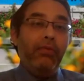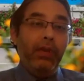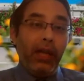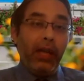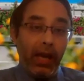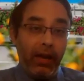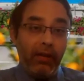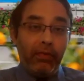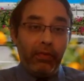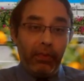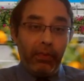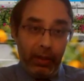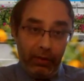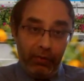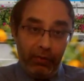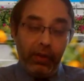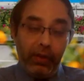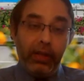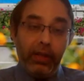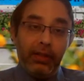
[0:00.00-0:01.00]
we have in
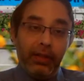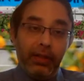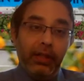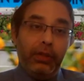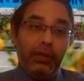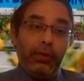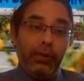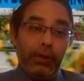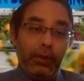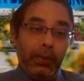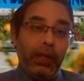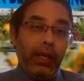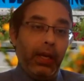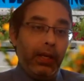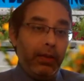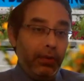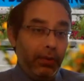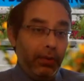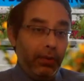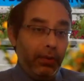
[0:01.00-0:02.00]
fact CSUSB
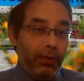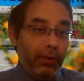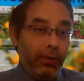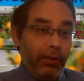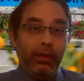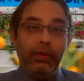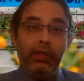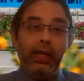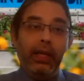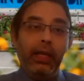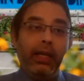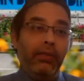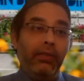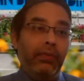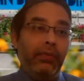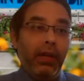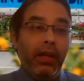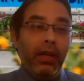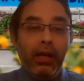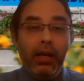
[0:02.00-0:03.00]
has those students that
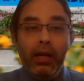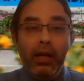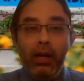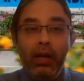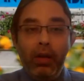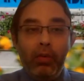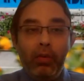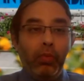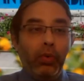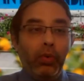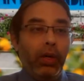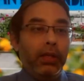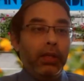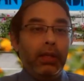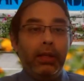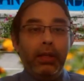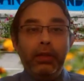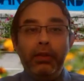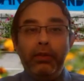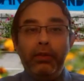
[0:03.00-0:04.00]
have worked
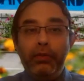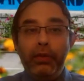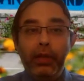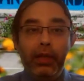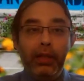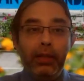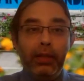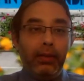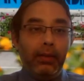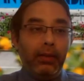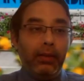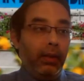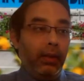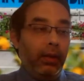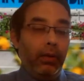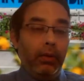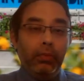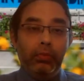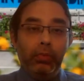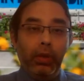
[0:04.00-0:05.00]
in other fields, you
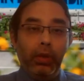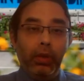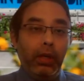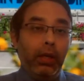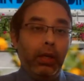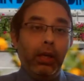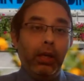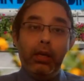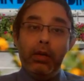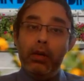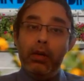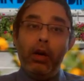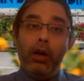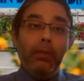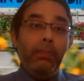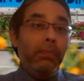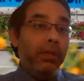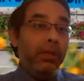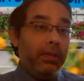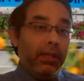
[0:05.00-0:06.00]
know, um,
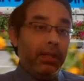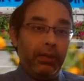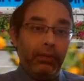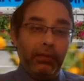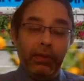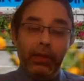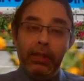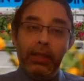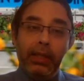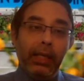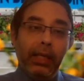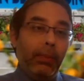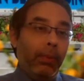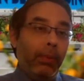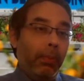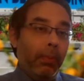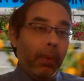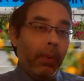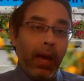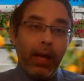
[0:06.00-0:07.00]
non-business fields, and
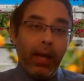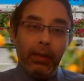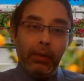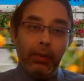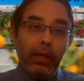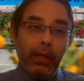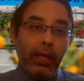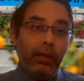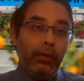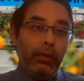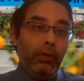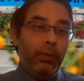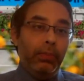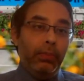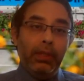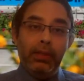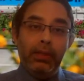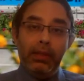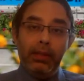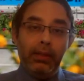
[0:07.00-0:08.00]
coming back to get those
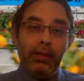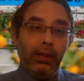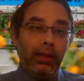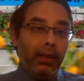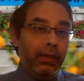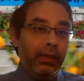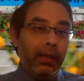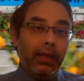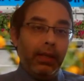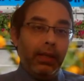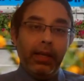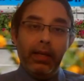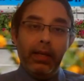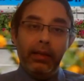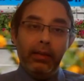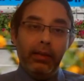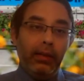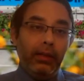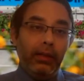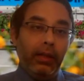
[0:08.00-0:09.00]
business degrees and
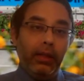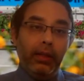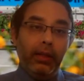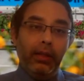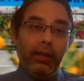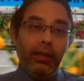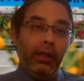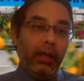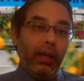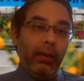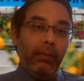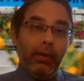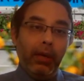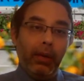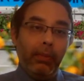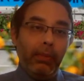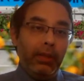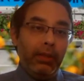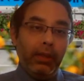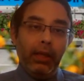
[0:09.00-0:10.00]
getting the uh, the
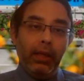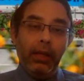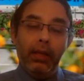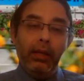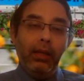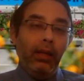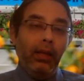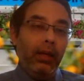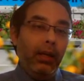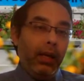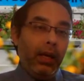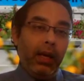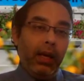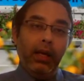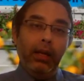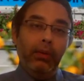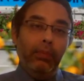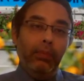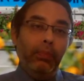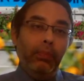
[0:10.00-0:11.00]
MSA
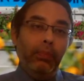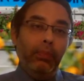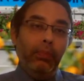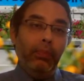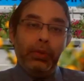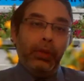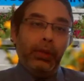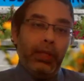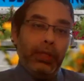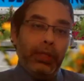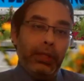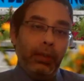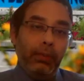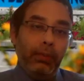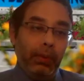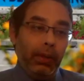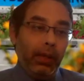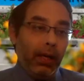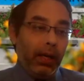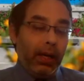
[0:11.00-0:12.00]
and pursuing their
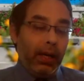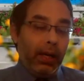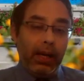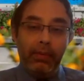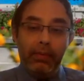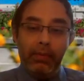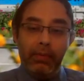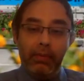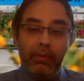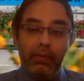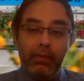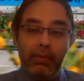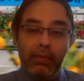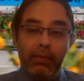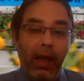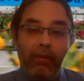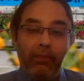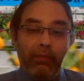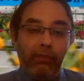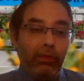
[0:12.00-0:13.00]
CPA. And we
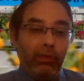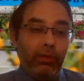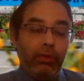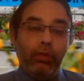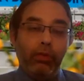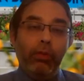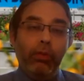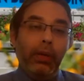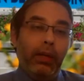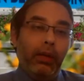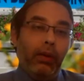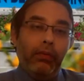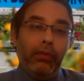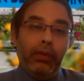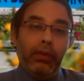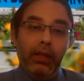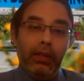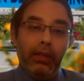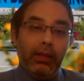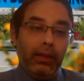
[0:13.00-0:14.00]
have so many of
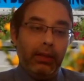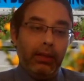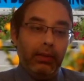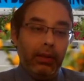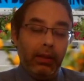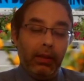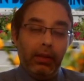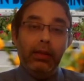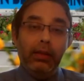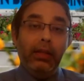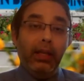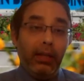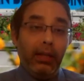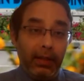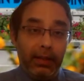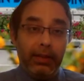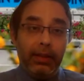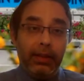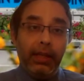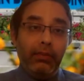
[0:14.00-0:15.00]
these, and they're
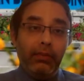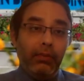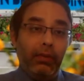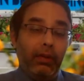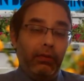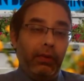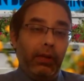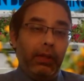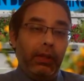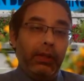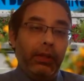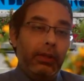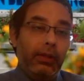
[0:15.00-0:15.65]
successful. In fact.